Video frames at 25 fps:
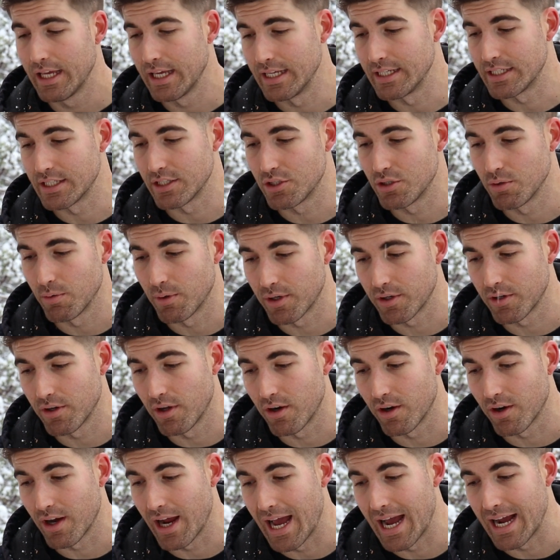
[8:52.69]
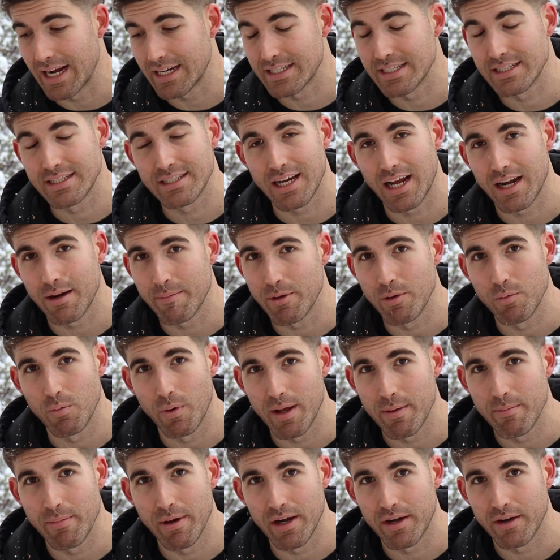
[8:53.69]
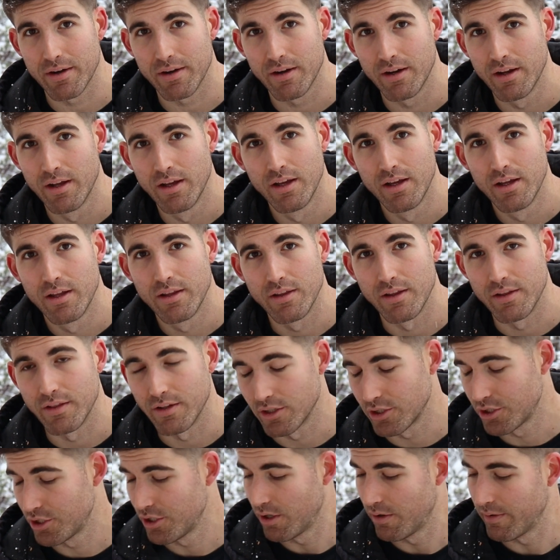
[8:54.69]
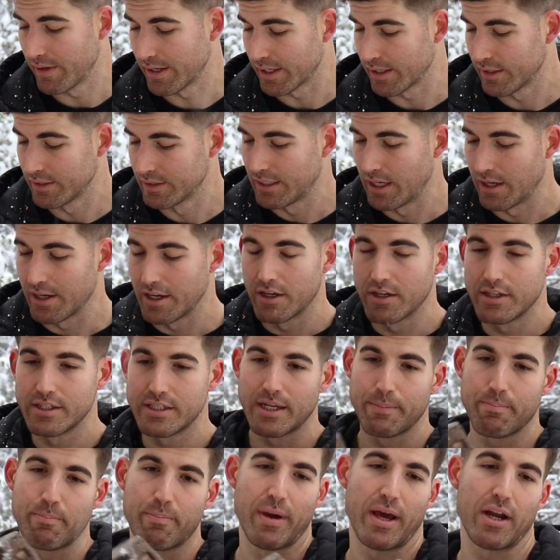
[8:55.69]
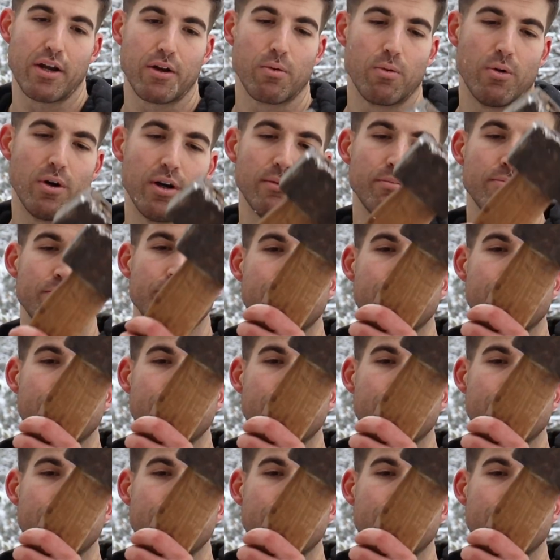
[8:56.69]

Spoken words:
It's a $200 axe. It's got to be way better than they're showing. Now here is a better one